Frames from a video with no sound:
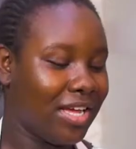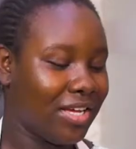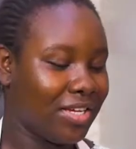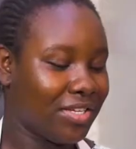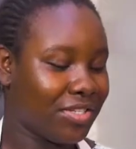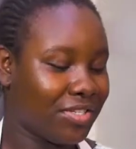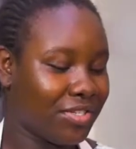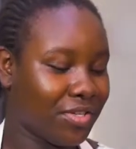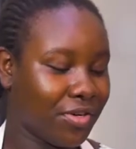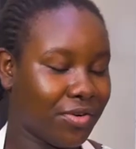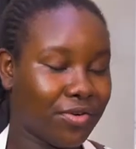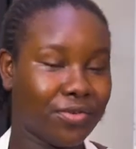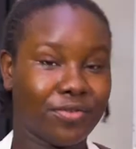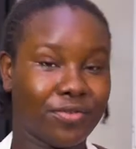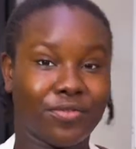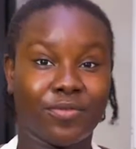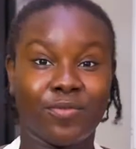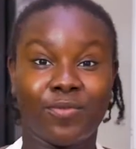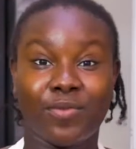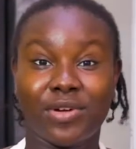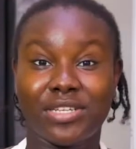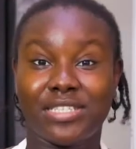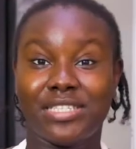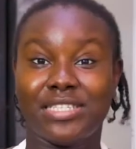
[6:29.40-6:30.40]
So,
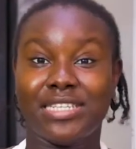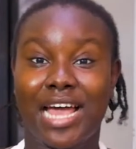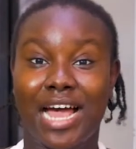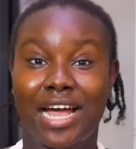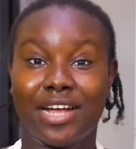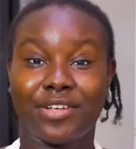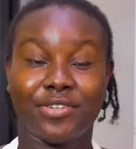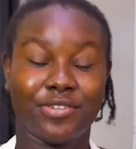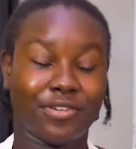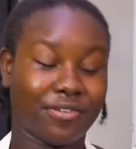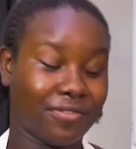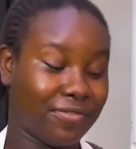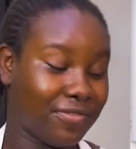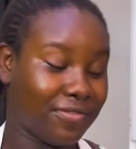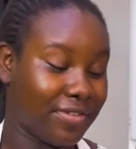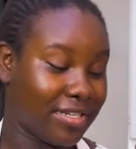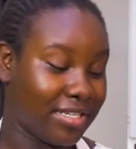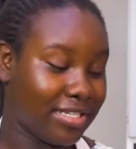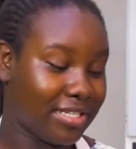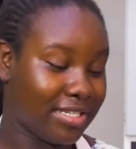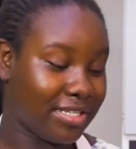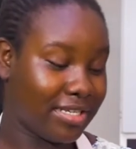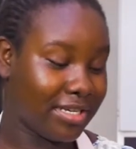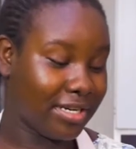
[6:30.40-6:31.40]
what's the actual
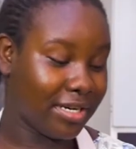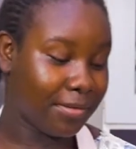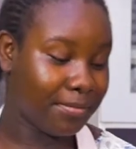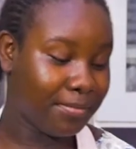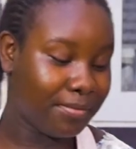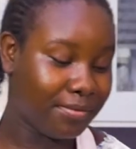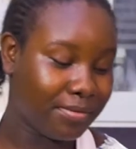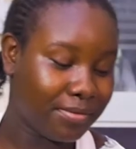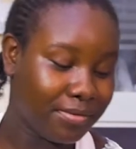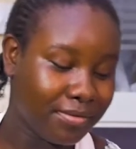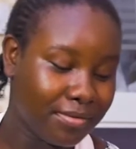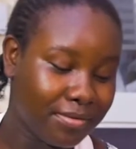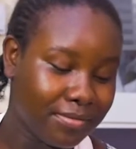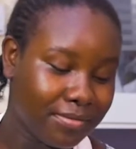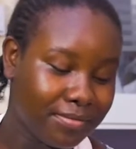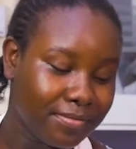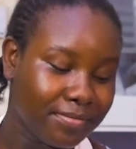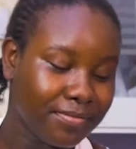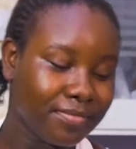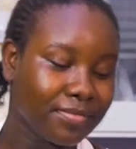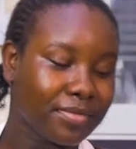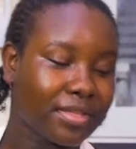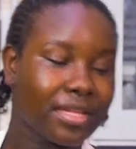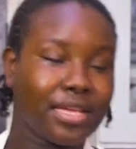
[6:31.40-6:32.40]
first step?
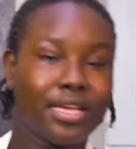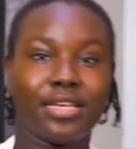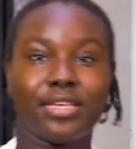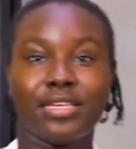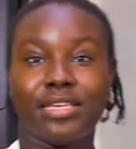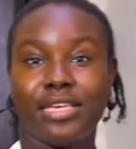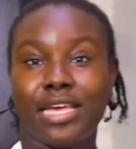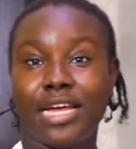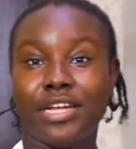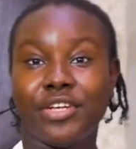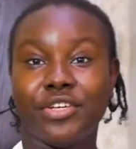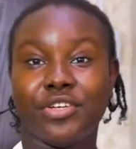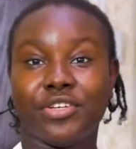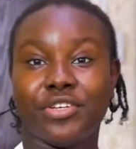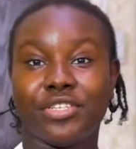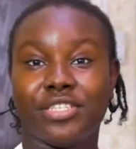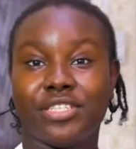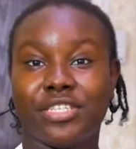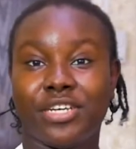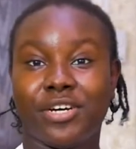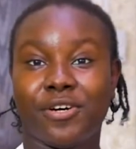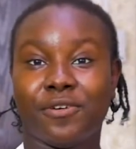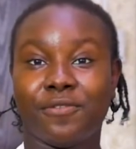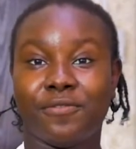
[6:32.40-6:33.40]
Get
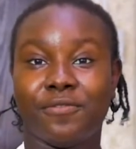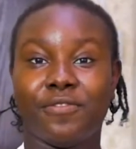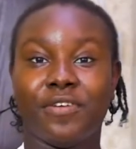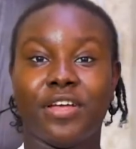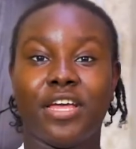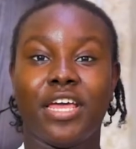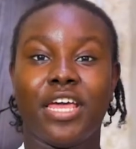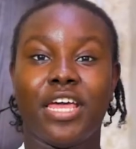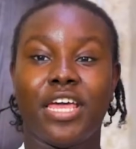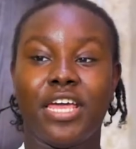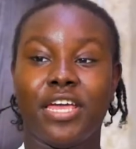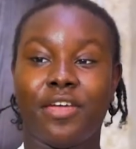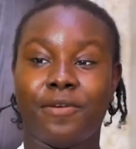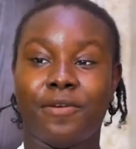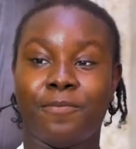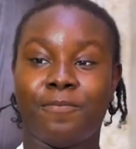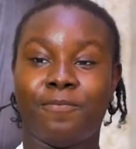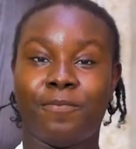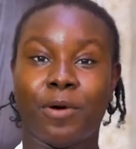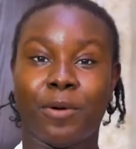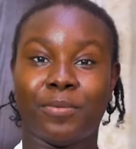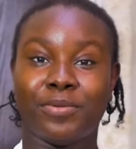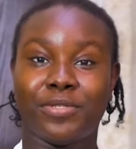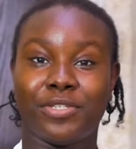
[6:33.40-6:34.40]
yourself a
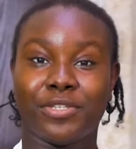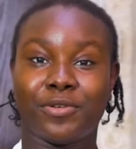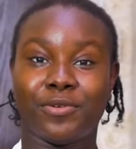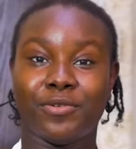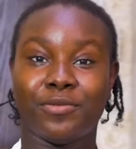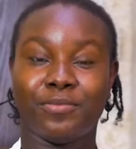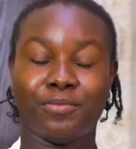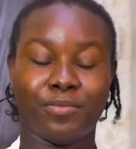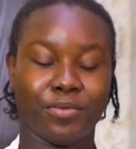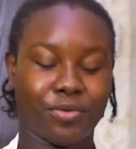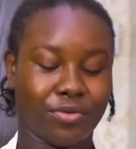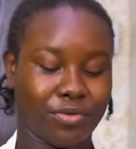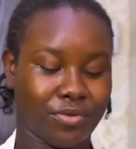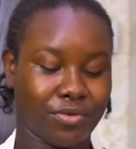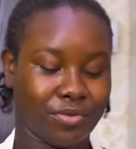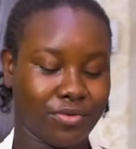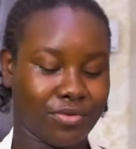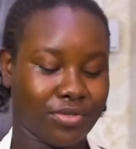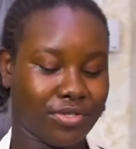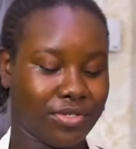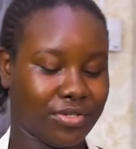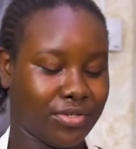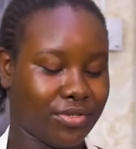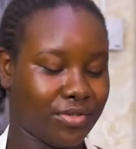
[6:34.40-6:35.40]
popsicle
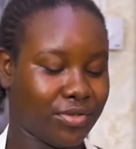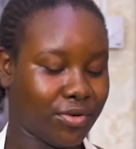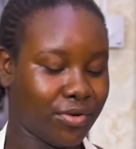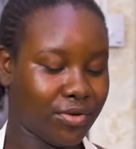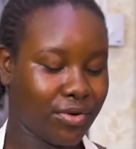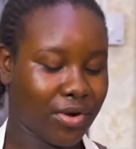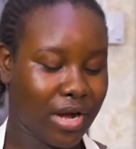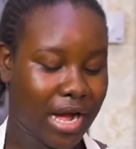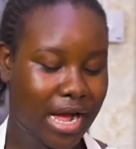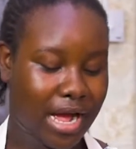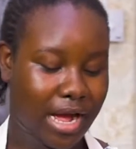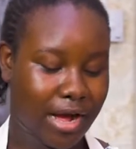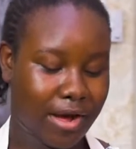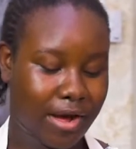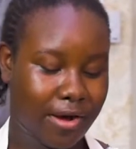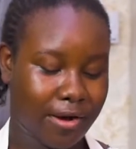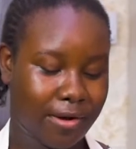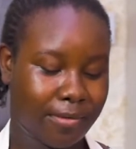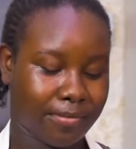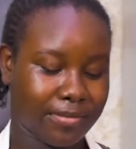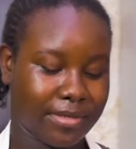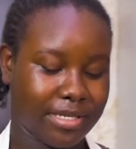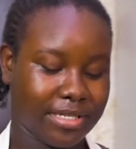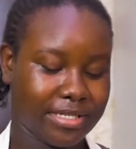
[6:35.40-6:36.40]
mold. So,
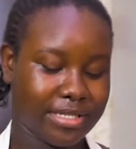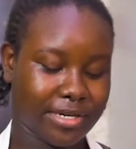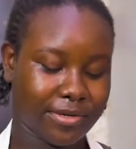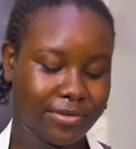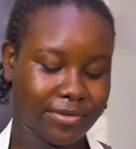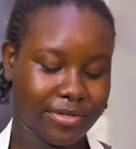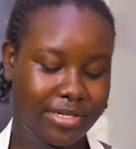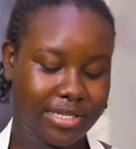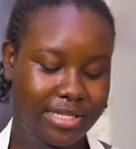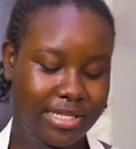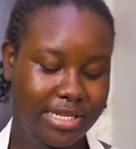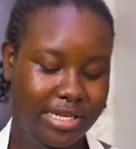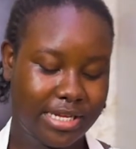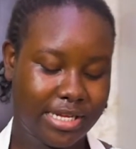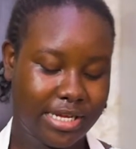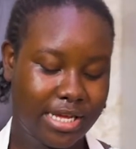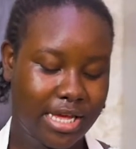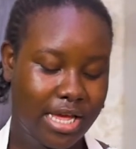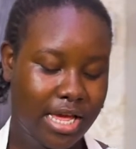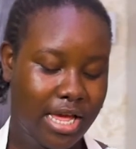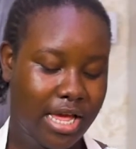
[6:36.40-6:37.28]
these are really